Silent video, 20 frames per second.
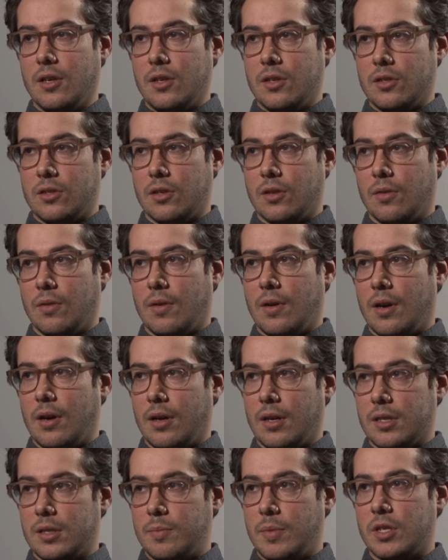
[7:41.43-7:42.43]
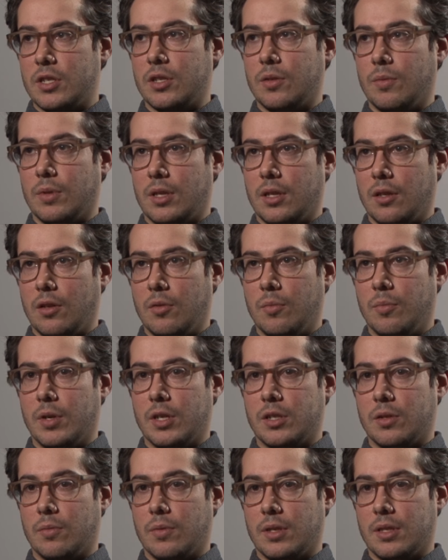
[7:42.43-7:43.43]
So especially with the low
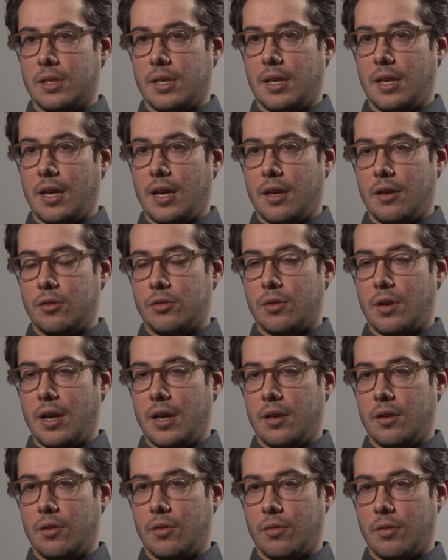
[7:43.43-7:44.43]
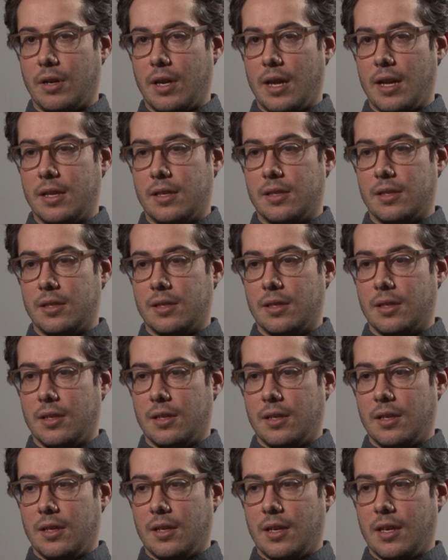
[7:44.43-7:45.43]
budget ones, I try and create
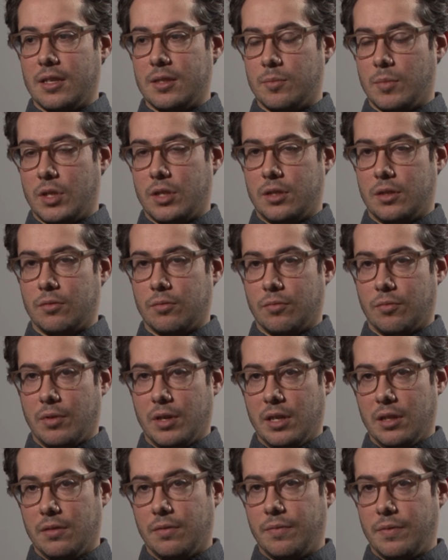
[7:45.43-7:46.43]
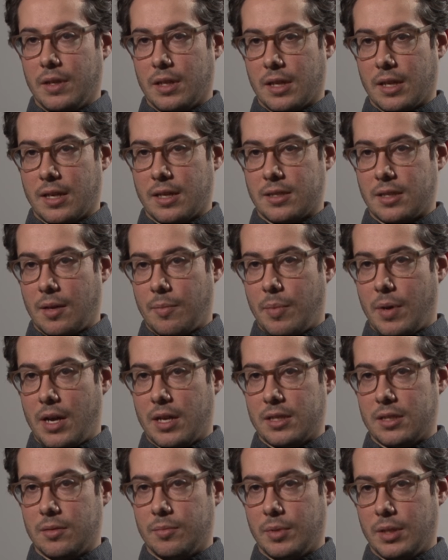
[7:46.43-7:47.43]
as much real feeling as I
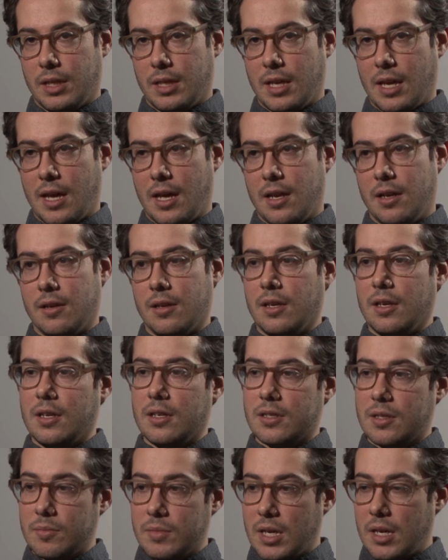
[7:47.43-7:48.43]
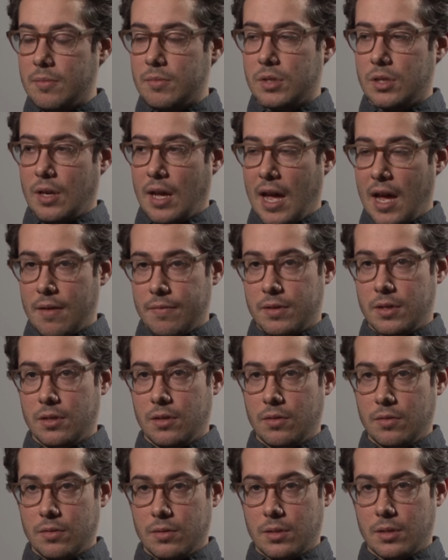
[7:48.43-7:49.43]
possibly can. Sometimes you have to
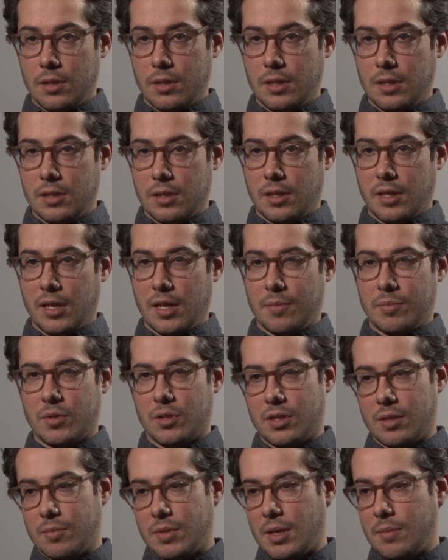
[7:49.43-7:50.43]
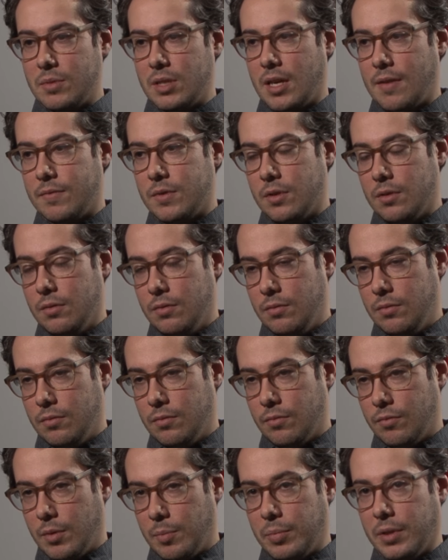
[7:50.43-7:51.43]
use these cleanups, or sometimes you have to
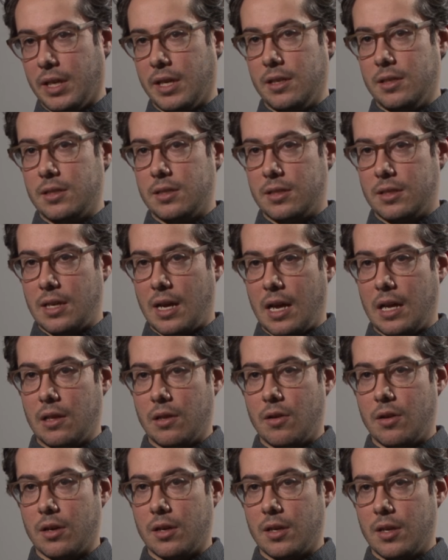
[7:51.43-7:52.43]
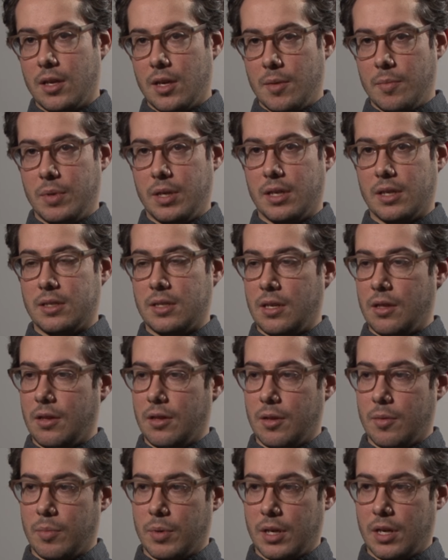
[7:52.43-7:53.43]
replace dialogue because either
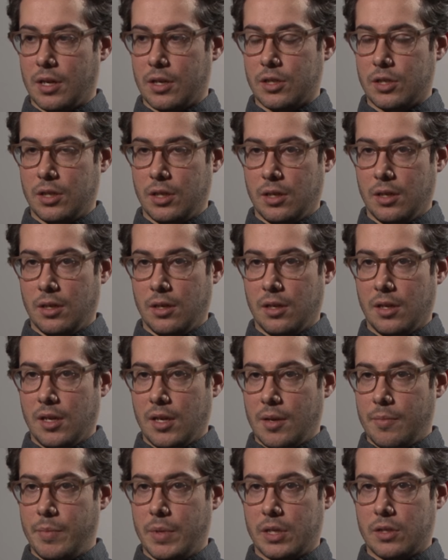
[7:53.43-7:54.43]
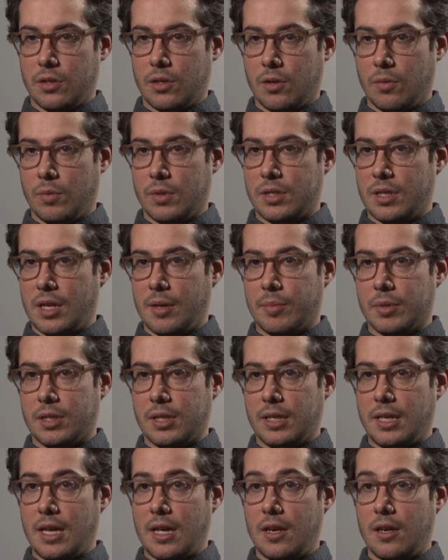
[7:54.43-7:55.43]
the production mixer wasn't able
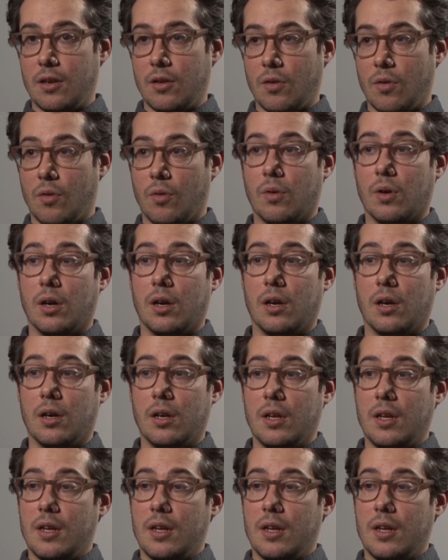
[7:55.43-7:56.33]
to get it, or